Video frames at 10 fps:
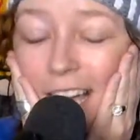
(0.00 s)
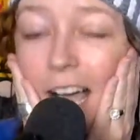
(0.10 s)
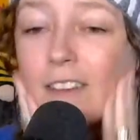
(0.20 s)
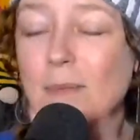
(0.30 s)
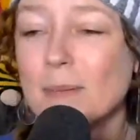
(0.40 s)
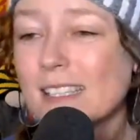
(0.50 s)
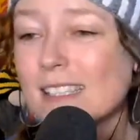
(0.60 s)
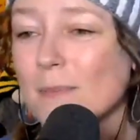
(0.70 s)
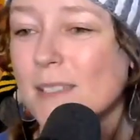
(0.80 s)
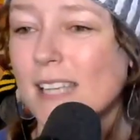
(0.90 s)
I haven't been
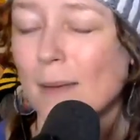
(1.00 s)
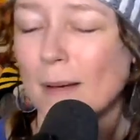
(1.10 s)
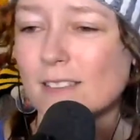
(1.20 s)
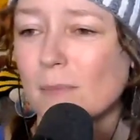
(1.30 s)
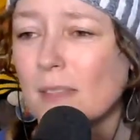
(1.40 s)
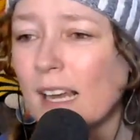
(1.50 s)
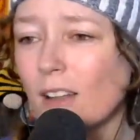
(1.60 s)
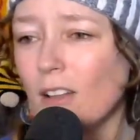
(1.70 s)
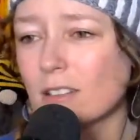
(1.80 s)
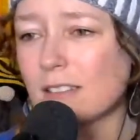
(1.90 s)
this upset about something in a
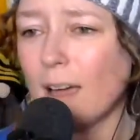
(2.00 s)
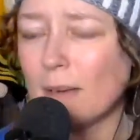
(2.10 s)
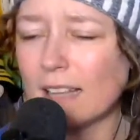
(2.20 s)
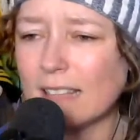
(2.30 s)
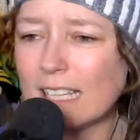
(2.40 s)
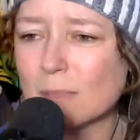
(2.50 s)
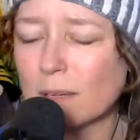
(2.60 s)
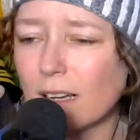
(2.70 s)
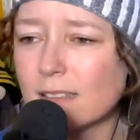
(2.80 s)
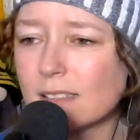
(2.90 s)
long time, and I think it's
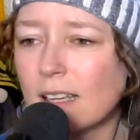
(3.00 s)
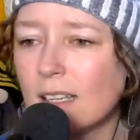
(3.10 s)
because